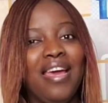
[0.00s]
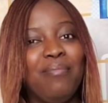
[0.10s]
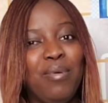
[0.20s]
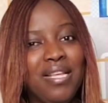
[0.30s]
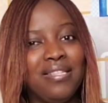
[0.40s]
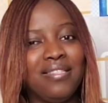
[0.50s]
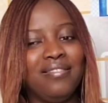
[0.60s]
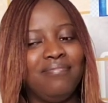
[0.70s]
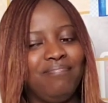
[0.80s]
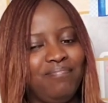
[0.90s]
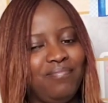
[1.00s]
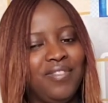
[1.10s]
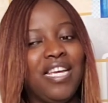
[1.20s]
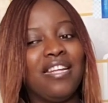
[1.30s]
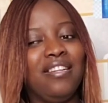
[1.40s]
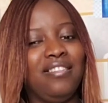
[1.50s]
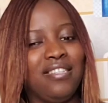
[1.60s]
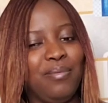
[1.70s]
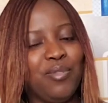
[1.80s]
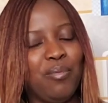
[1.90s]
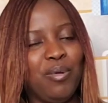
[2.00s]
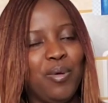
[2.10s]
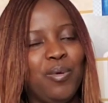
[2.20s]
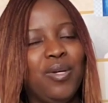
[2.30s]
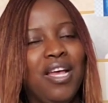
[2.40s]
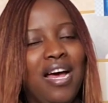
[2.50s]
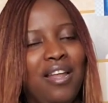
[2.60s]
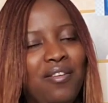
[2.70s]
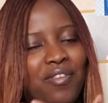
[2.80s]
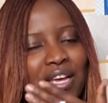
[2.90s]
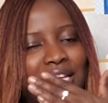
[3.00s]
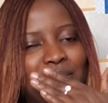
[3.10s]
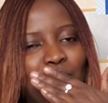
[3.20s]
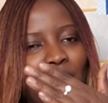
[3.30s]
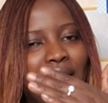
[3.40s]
And please check the description below. I love you guys.